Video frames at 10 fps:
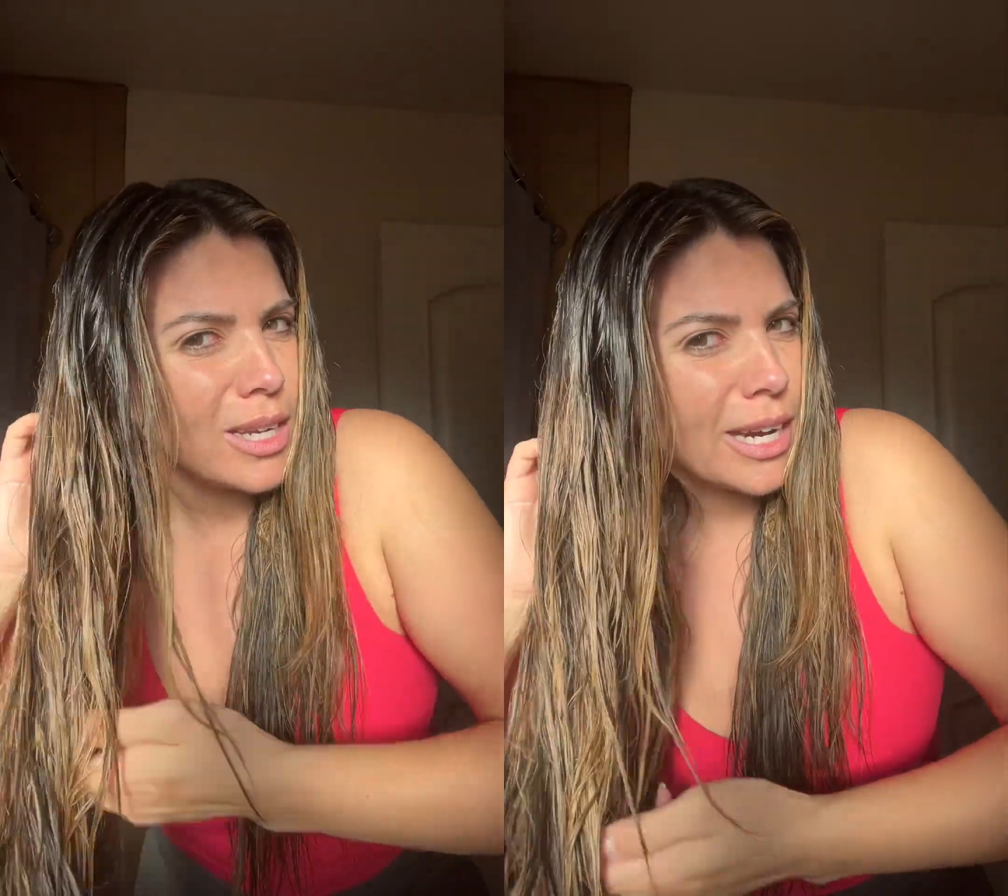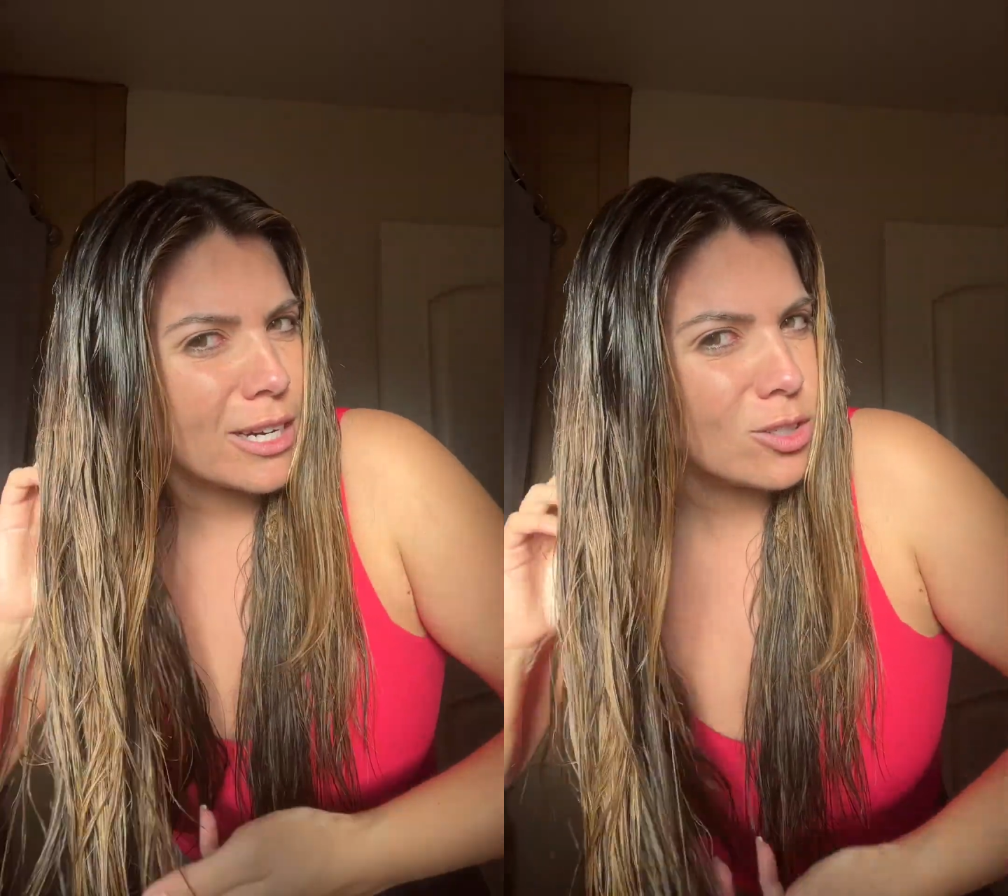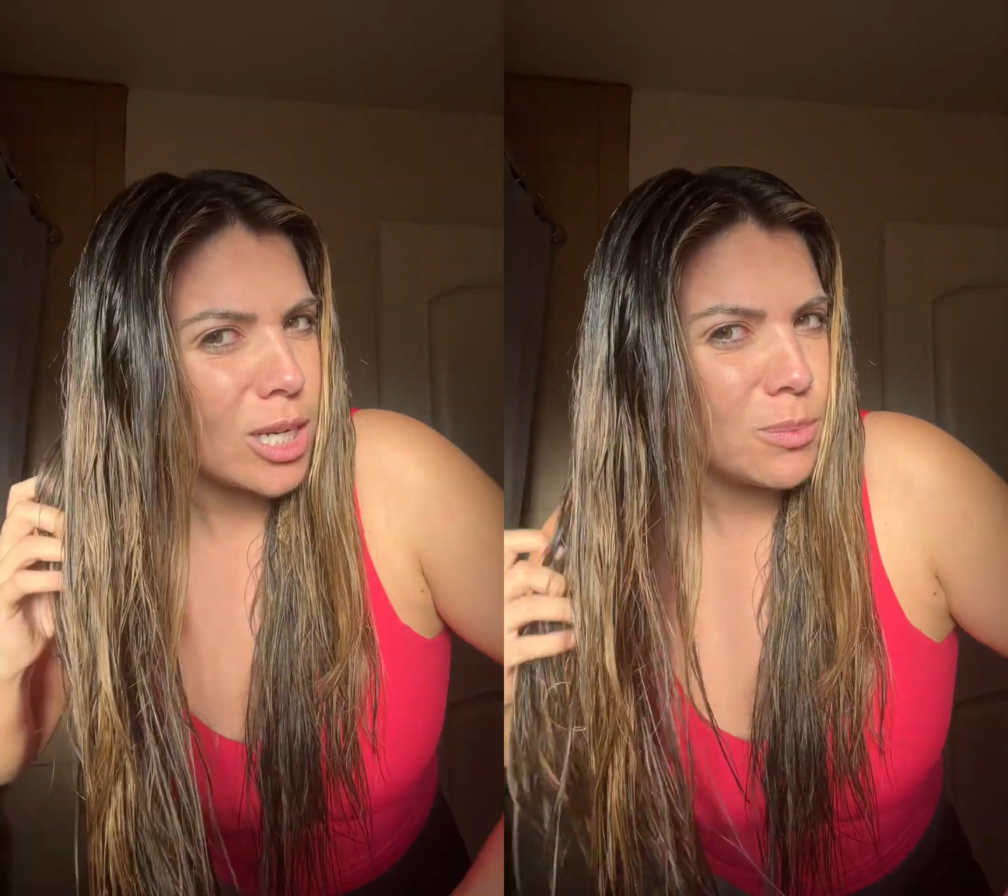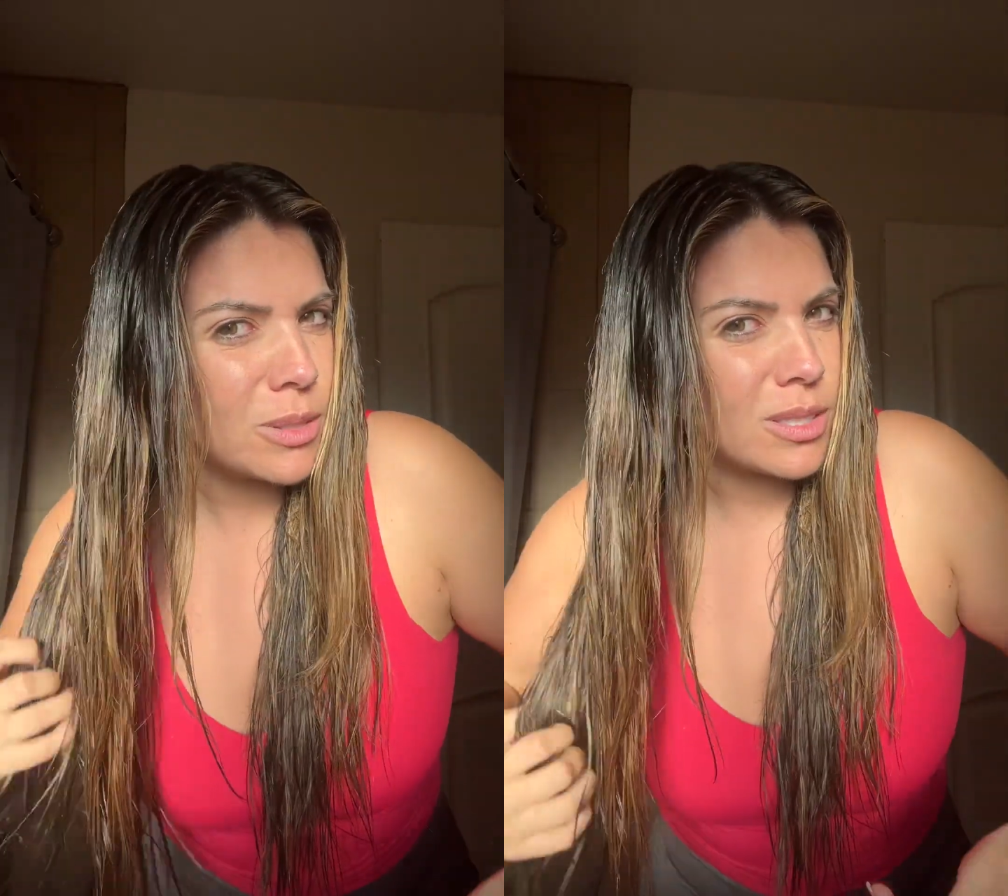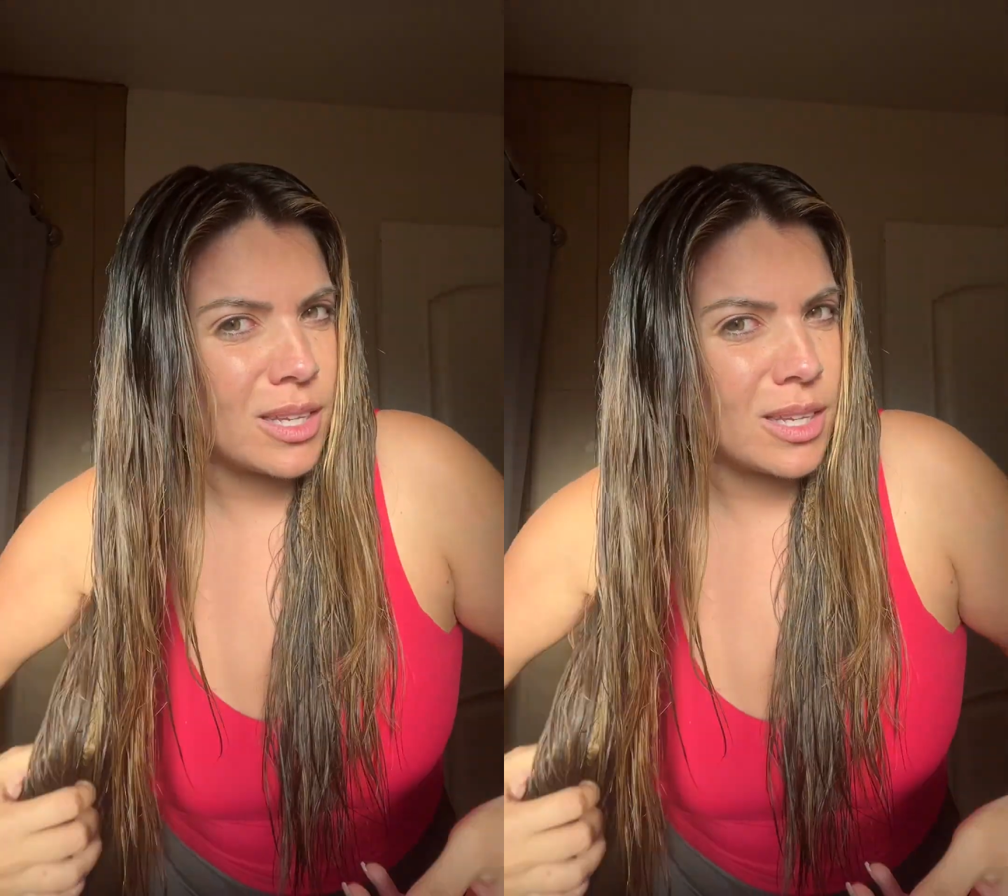hair drops.